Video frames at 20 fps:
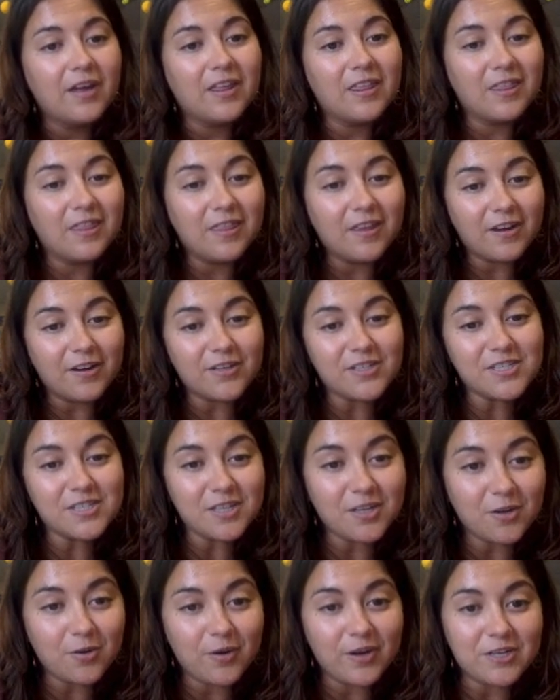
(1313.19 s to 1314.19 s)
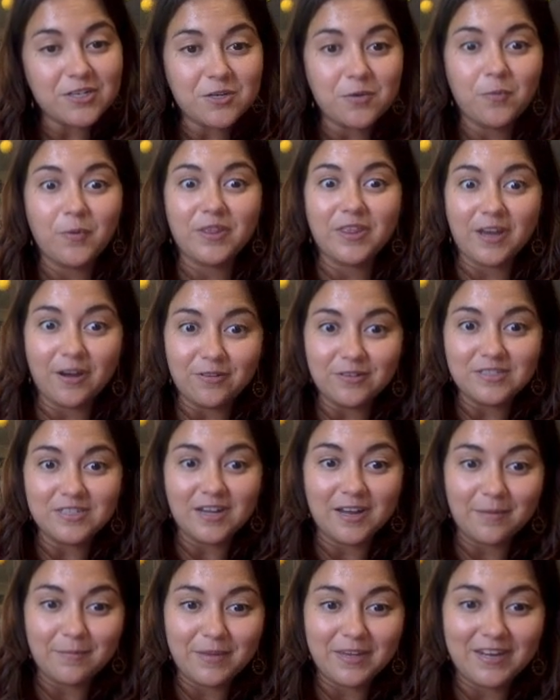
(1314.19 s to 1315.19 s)
There's the equation without
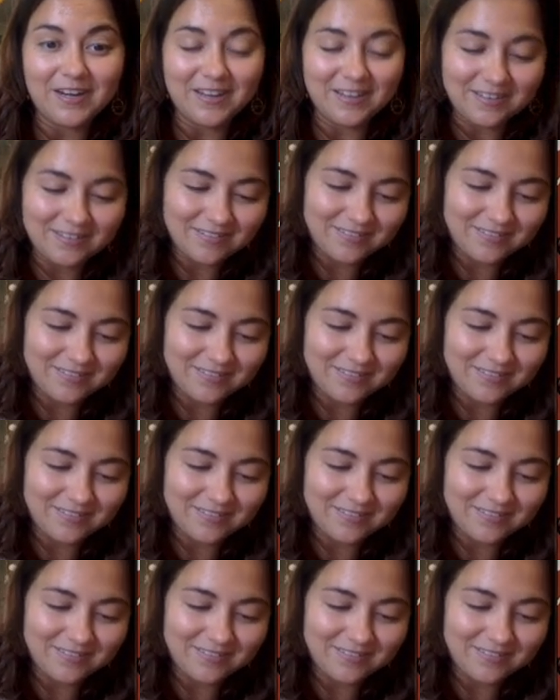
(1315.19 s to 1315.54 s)
time in it.